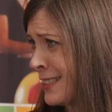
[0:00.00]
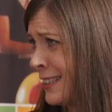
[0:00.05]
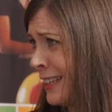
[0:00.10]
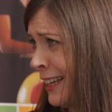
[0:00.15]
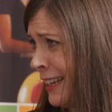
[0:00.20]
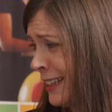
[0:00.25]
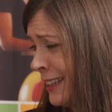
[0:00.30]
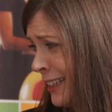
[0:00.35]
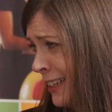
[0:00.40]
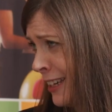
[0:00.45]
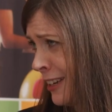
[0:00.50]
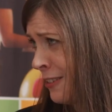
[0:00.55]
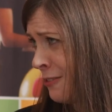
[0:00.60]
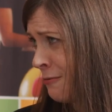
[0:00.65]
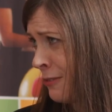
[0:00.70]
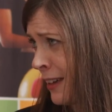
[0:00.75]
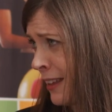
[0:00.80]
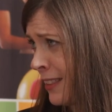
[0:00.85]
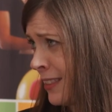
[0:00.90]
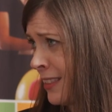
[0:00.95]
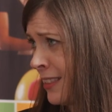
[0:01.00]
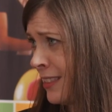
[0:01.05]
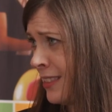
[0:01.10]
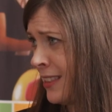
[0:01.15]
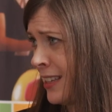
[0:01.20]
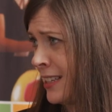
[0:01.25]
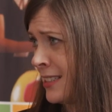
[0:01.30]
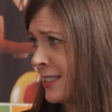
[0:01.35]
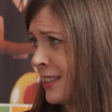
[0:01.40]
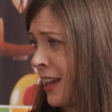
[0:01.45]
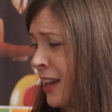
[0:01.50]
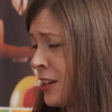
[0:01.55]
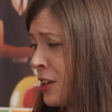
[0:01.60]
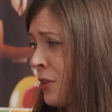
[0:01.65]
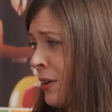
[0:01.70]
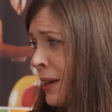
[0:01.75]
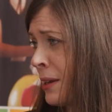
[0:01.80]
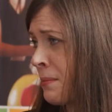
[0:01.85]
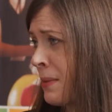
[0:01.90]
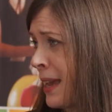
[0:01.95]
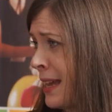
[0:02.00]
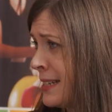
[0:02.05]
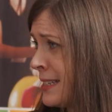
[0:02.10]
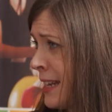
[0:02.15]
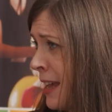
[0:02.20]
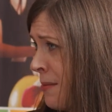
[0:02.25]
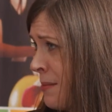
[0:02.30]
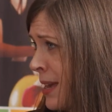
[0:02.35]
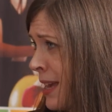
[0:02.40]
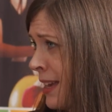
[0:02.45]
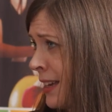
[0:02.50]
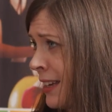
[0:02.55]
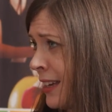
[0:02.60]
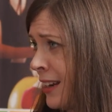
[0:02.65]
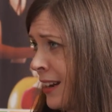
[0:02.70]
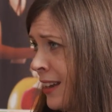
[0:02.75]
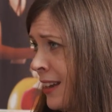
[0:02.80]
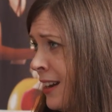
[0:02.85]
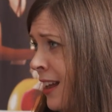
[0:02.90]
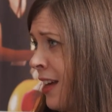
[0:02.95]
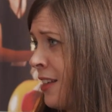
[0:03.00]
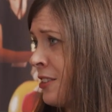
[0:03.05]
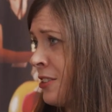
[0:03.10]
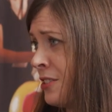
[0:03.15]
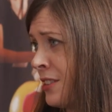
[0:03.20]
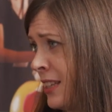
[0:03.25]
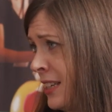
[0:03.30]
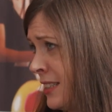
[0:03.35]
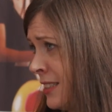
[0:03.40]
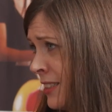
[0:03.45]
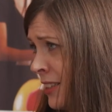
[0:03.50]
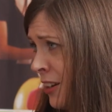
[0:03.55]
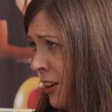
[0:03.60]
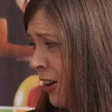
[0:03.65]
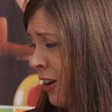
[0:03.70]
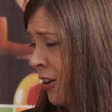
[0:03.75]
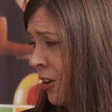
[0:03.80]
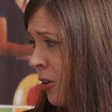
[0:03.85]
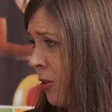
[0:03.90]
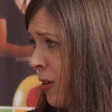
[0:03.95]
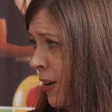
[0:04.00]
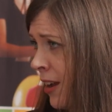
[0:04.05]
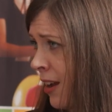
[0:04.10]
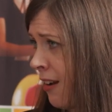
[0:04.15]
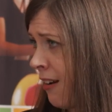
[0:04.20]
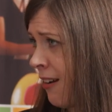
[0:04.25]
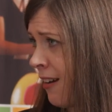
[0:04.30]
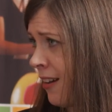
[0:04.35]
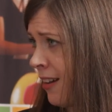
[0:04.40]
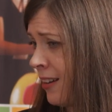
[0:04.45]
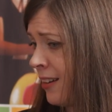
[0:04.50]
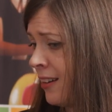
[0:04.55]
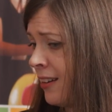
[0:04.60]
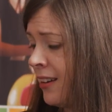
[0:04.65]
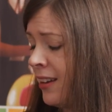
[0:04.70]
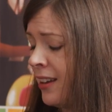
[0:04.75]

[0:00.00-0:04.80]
lately with this ongoing pandemic and other things that are going on.